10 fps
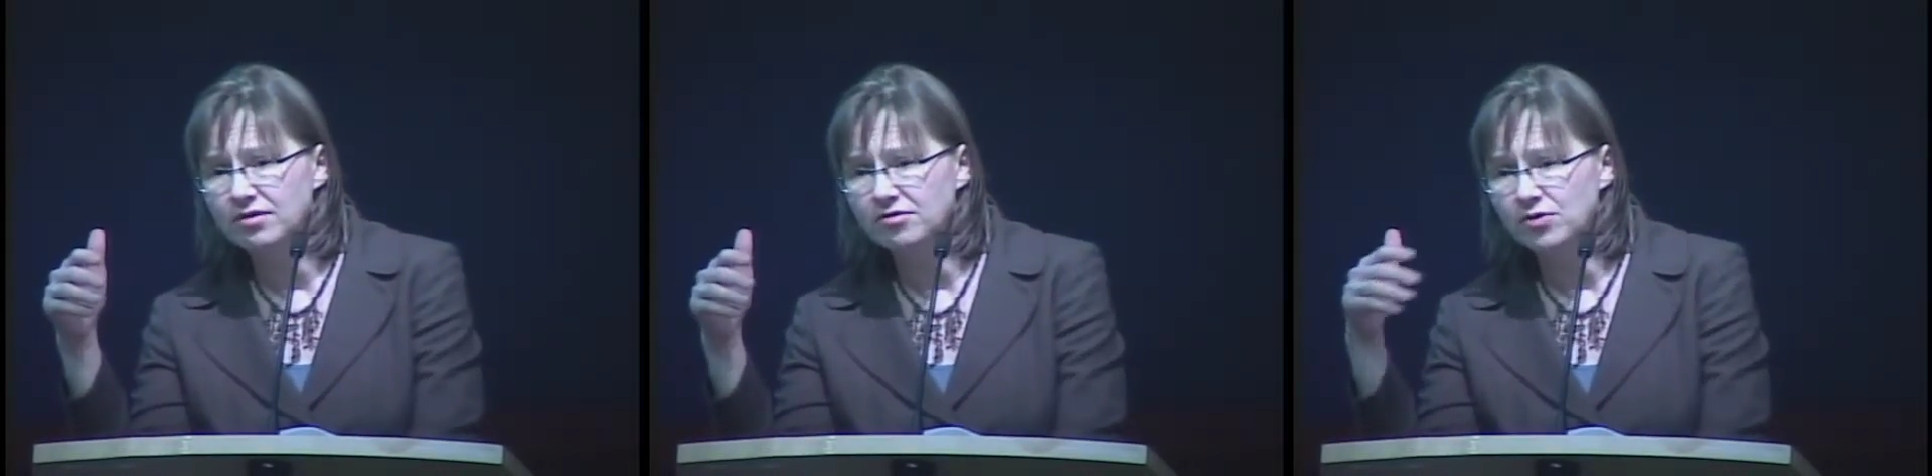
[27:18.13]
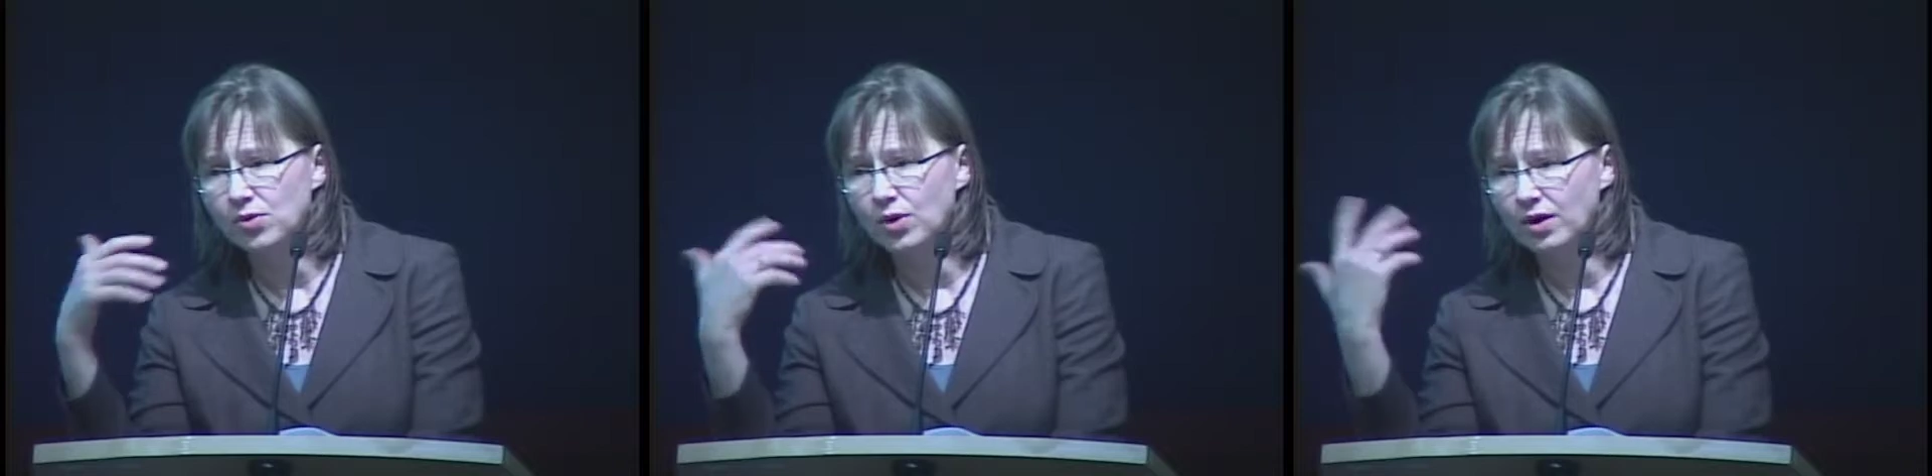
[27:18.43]

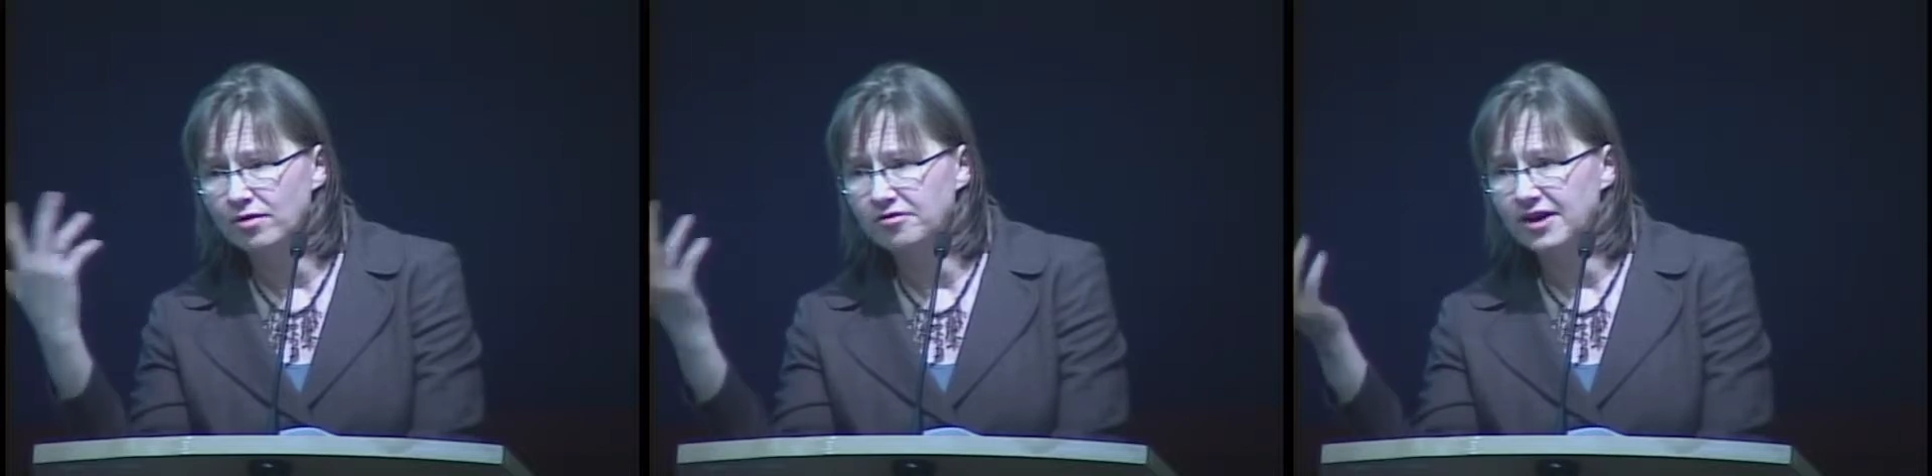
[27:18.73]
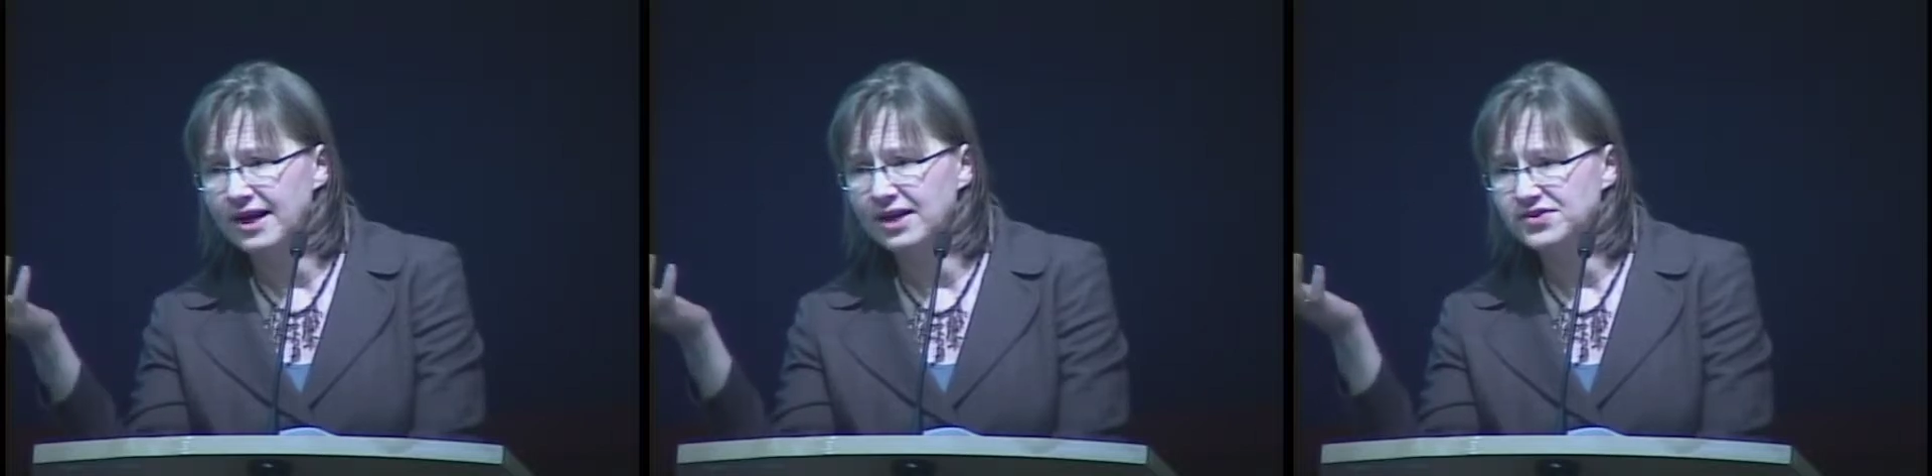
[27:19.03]
for
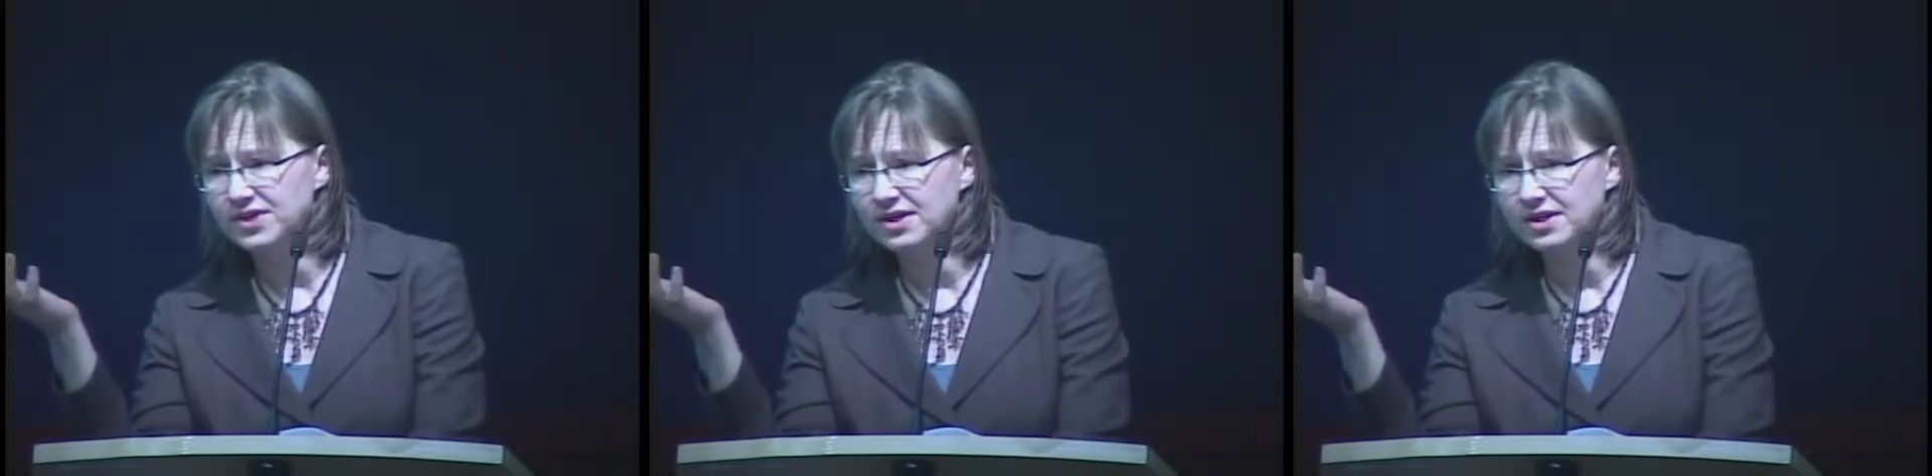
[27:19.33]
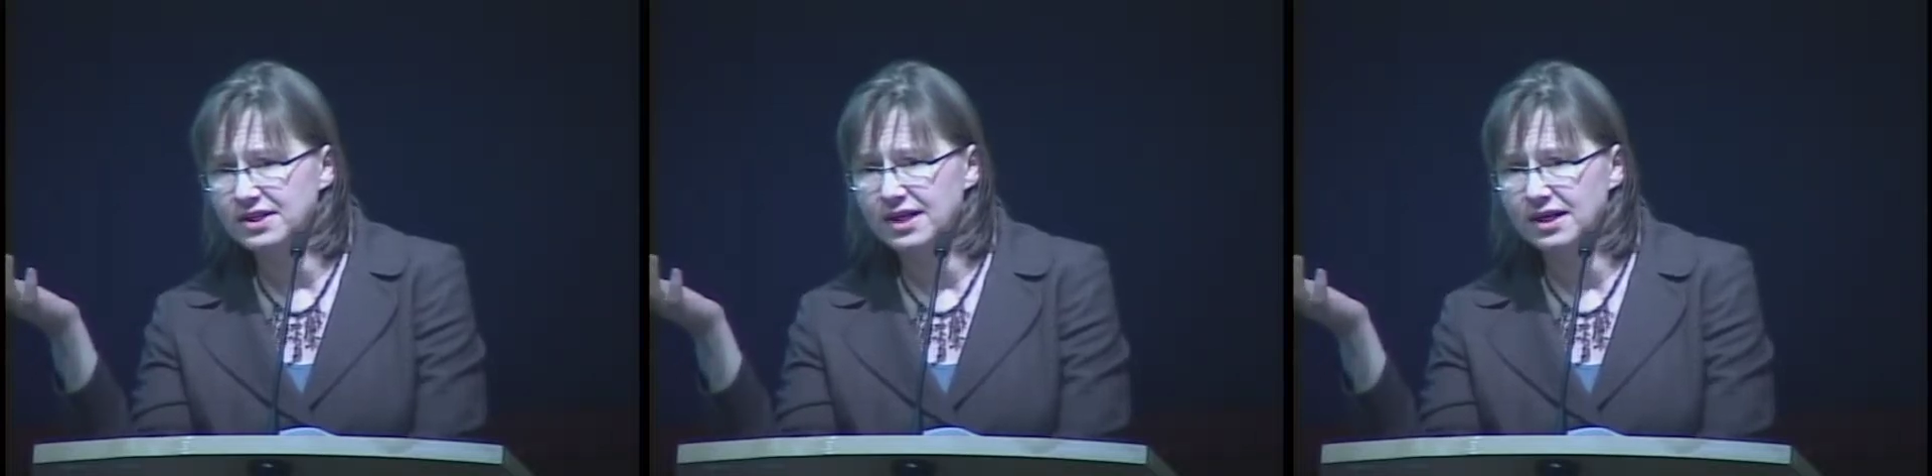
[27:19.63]
financing
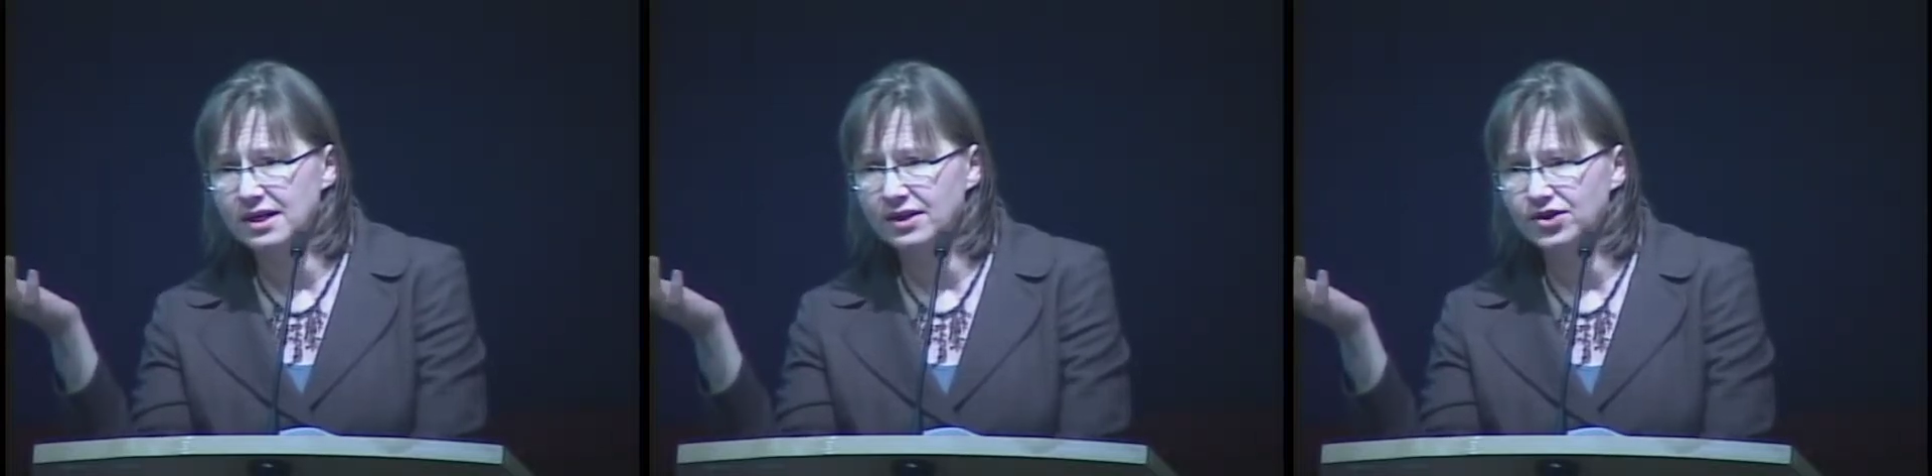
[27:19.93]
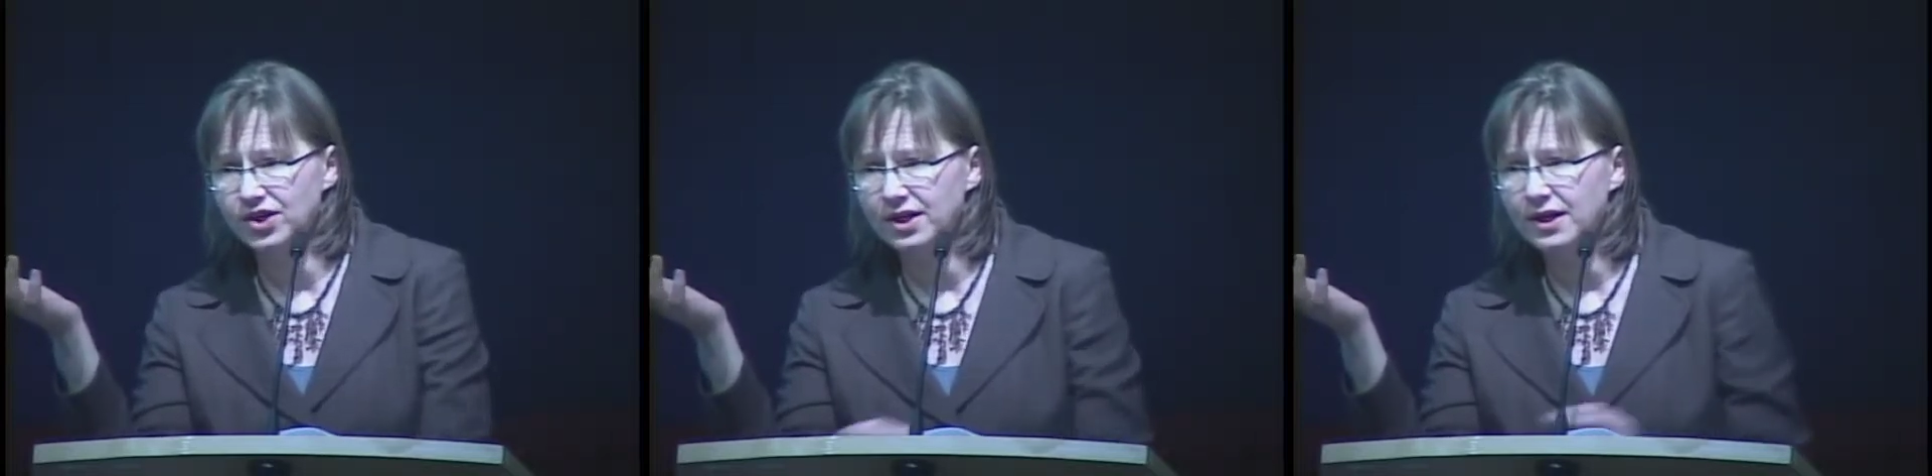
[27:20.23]
clean
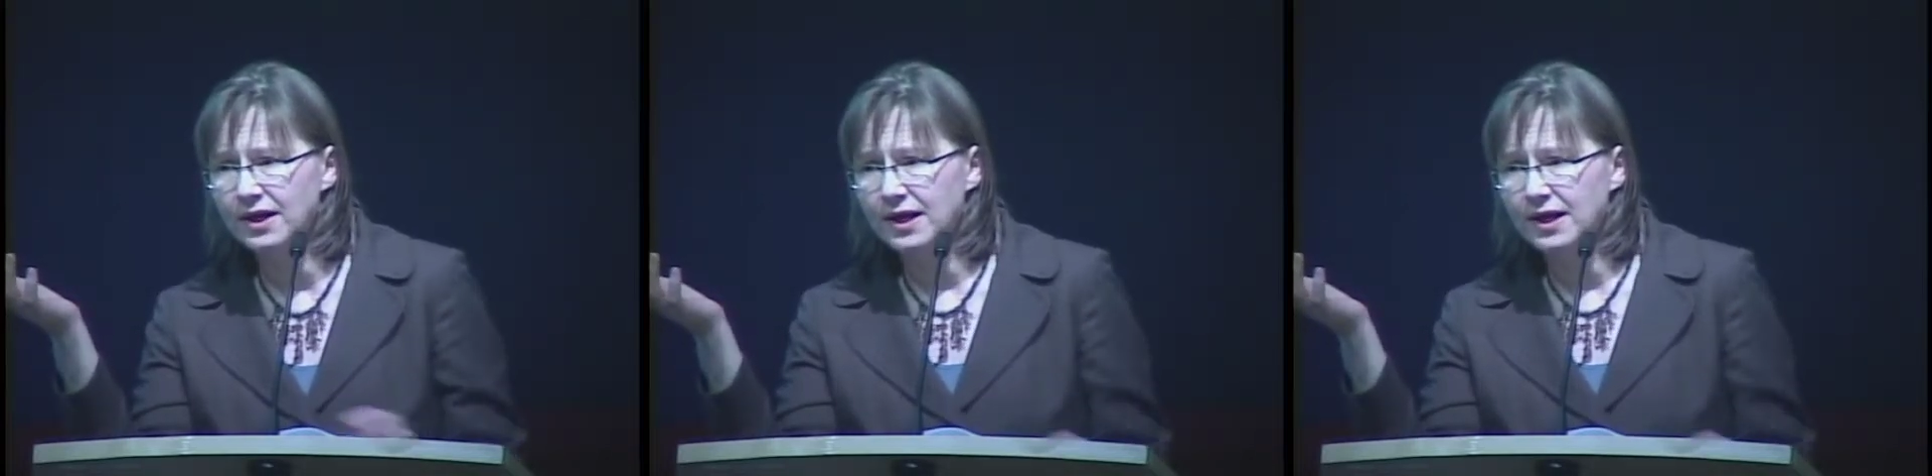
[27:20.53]
technology,